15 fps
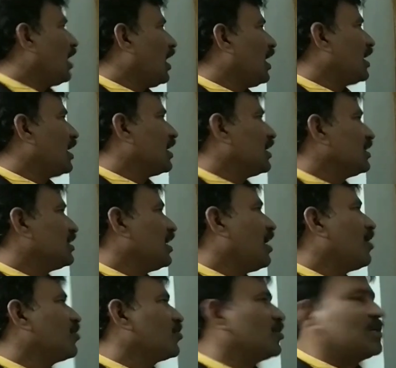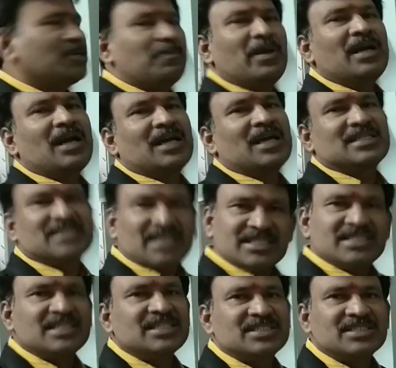And they have to depend on
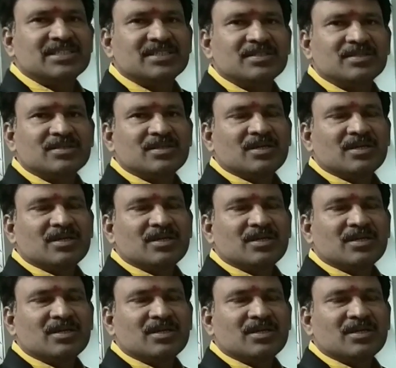surgeries.